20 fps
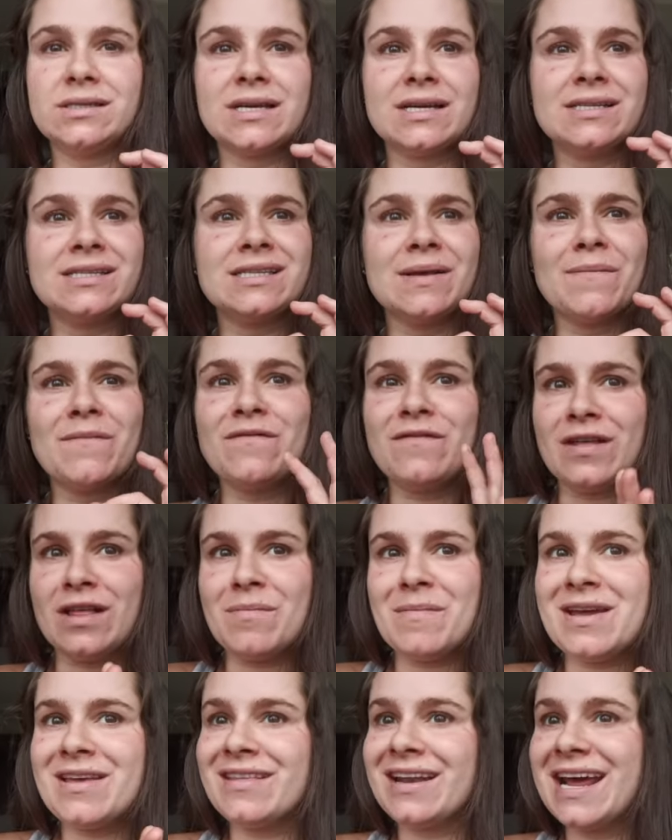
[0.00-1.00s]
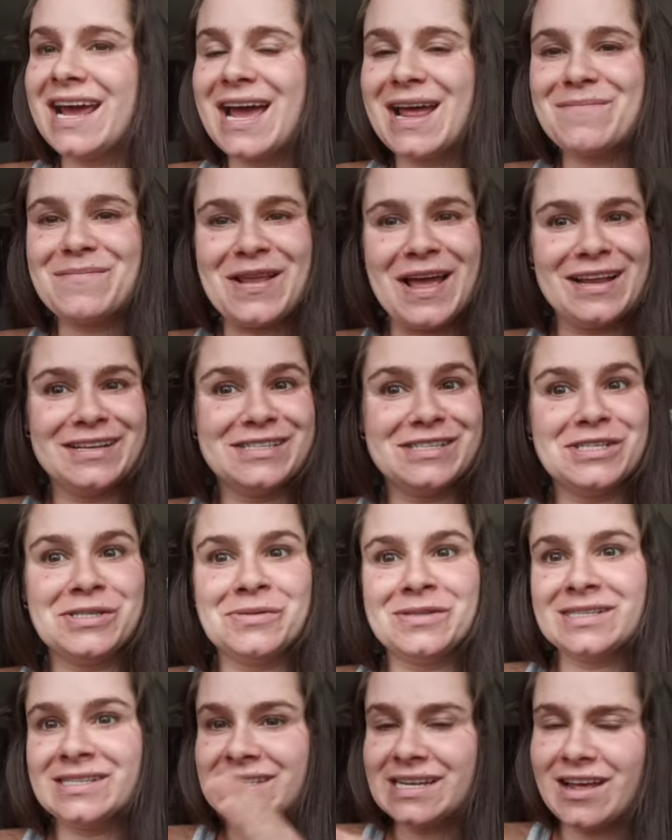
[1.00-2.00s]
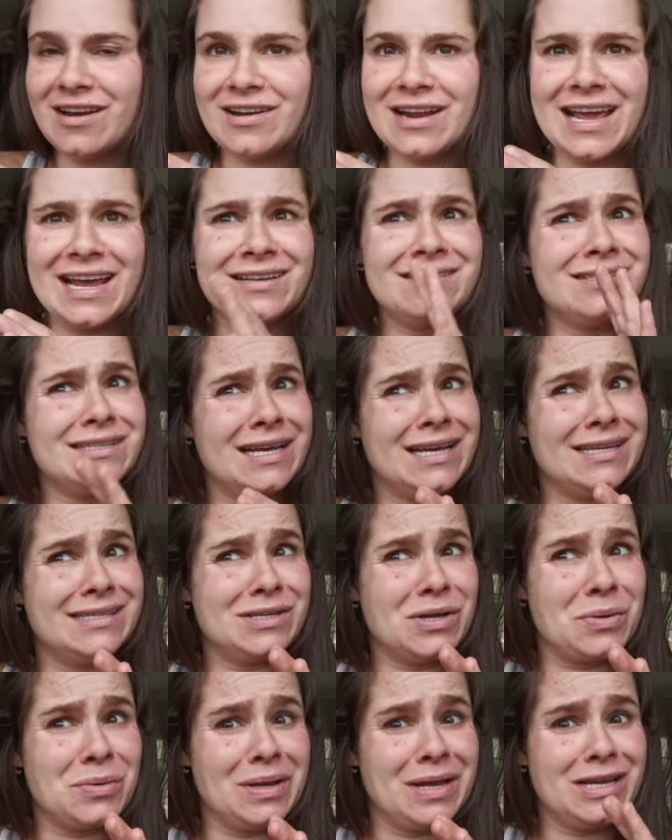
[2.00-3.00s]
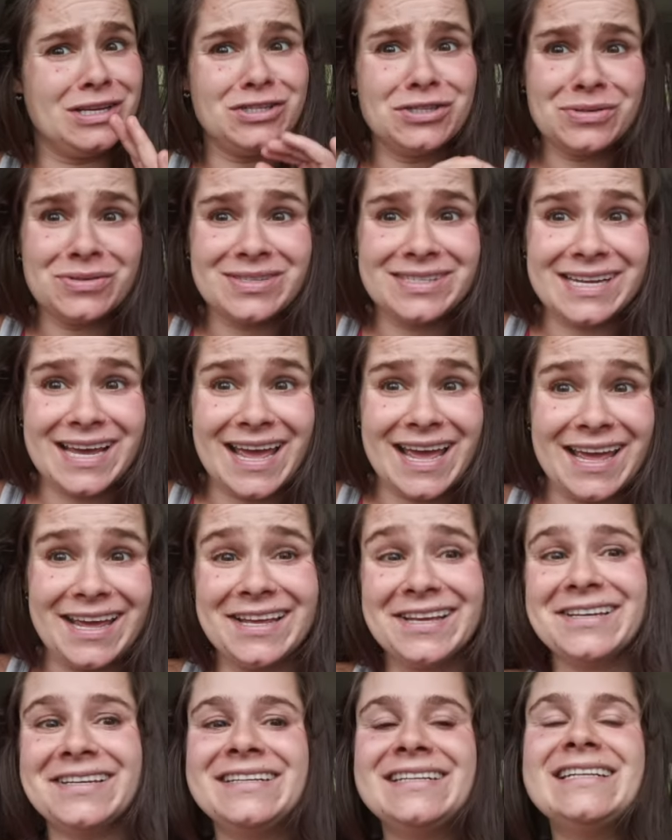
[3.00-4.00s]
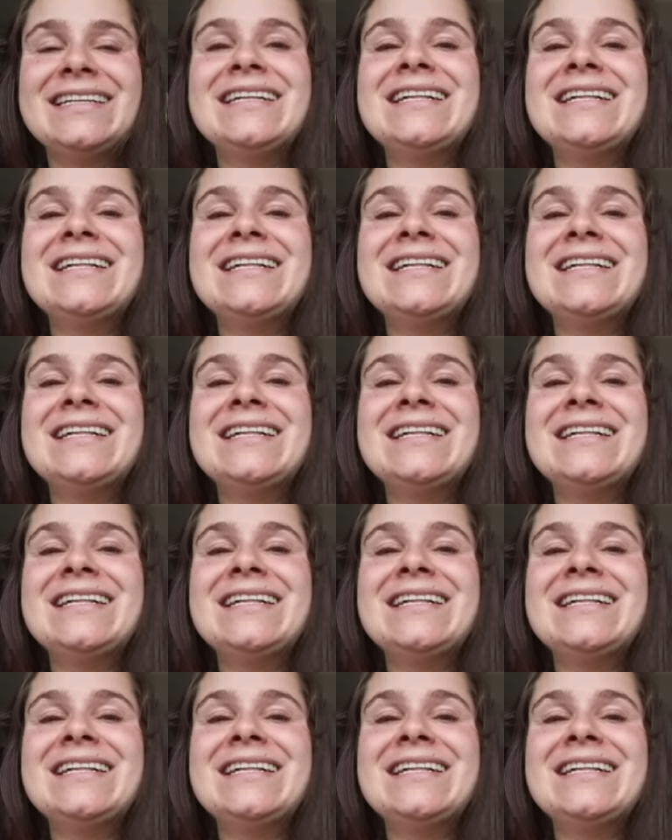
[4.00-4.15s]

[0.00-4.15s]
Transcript: there's some filming that I had planned to do on Saturday. Today is only Tuesday.